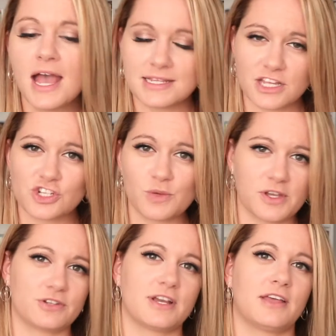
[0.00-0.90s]
Essentially what
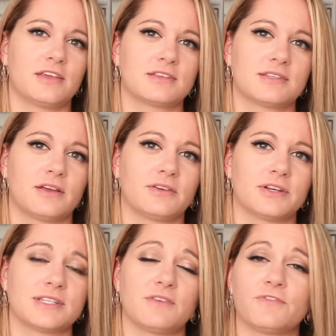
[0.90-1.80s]
you're telling the seller
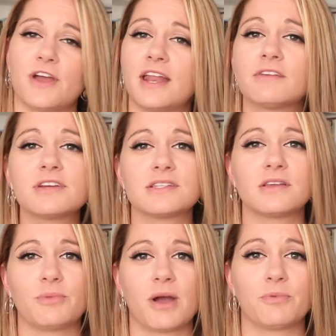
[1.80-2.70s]
is if for any reason
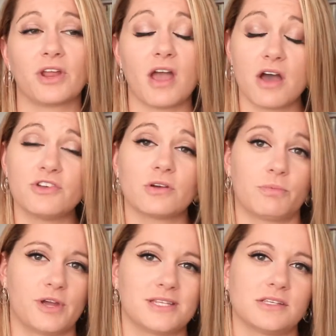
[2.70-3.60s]
the property under
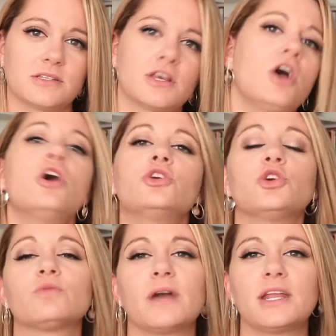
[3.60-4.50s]
appraises,
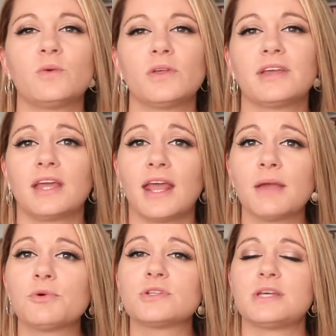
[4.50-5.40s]
you're ready, willing, and
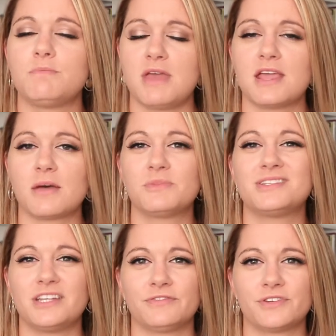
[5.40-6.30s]
able to make up the
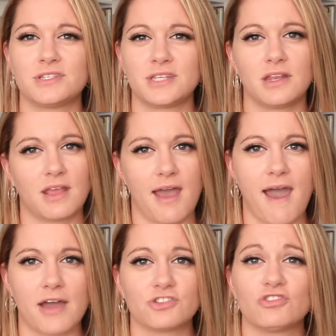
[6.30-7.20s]
difference in
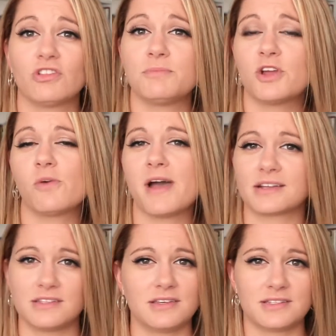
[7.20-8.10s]
cash. So let me go back
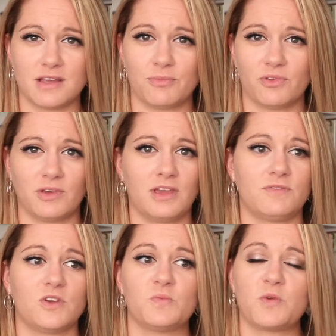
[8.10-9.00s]
to the example I gave
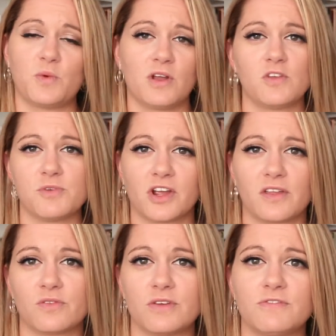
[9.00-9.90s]
you. It went on the
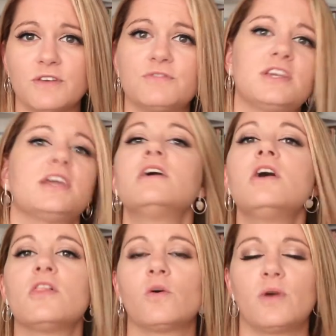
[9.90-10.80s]
market three fifty,
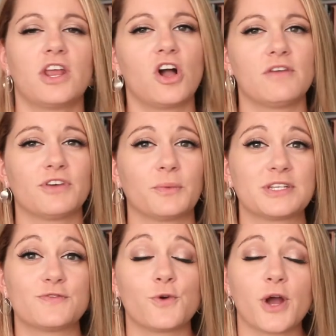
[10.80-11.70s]
the winning offer
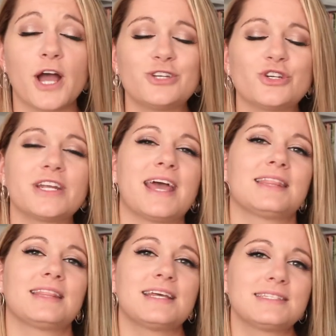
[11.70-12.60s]
was four hundred,
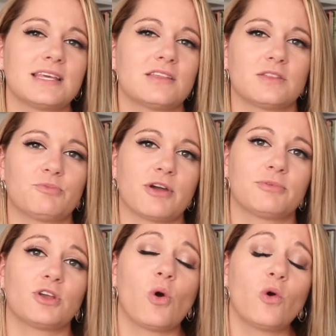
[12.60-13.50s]
and let's say that the
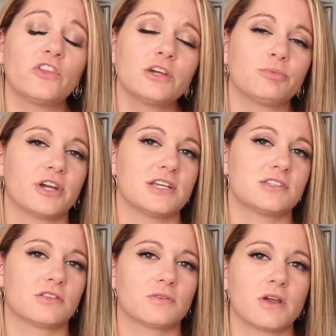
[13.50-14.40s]
property only appraised
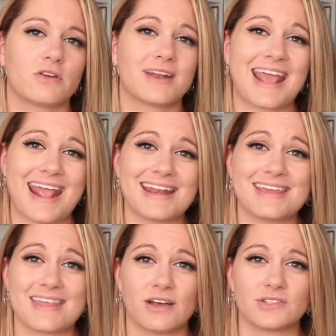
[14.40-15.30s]
at three hundred
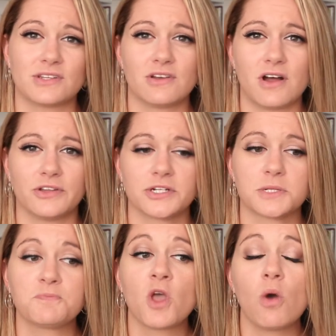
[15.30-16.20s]
eighty thousand
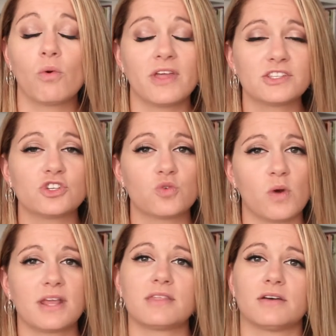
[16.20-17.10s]
dollars. Well, that's a
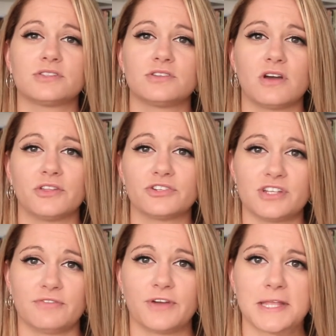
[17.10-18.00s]
twenty thousand dollar
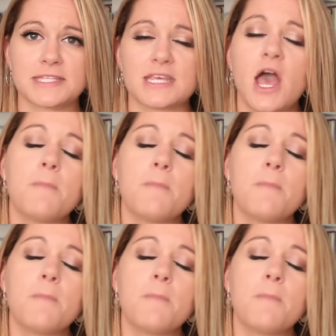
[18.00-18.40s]
difference.